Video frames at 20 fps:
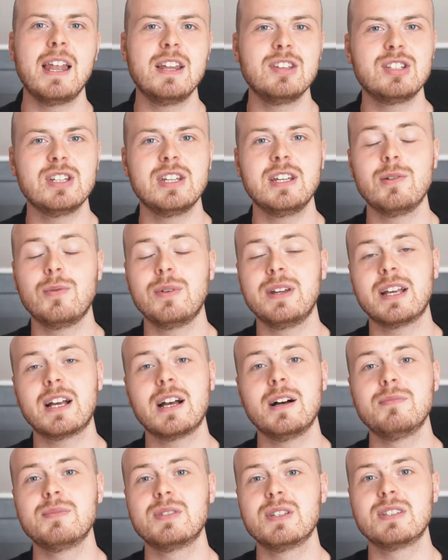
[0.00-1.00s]
energy when it
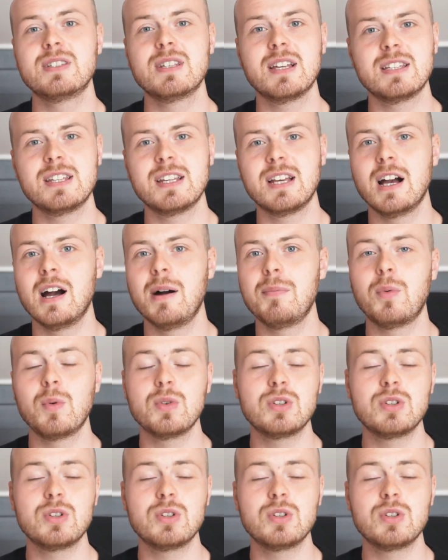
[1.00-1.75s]
comes to setting up,